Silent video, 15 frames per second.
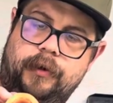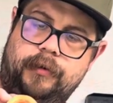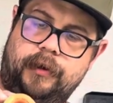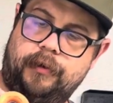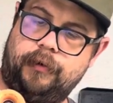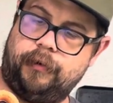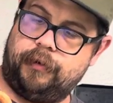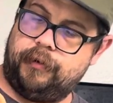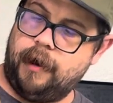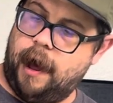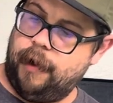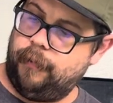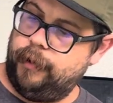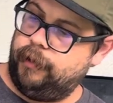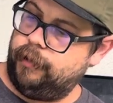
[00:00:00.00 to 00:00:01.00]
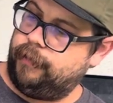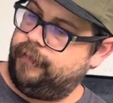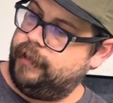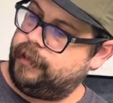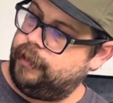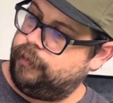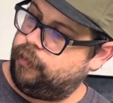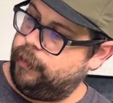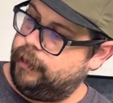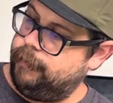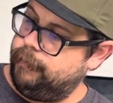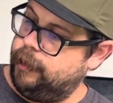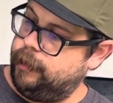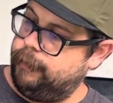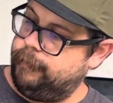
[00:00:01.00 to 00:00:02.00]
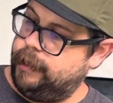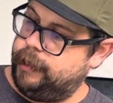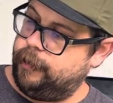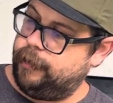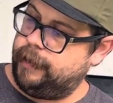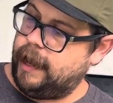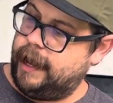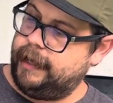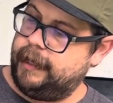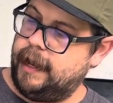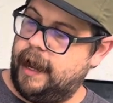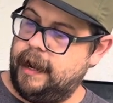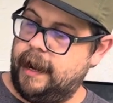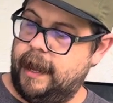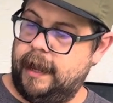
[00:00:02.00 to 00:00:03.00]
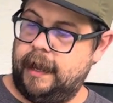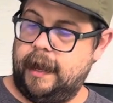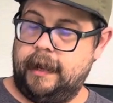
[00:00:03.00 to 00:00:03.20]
These are snot wheels, 53 millimeter 99A,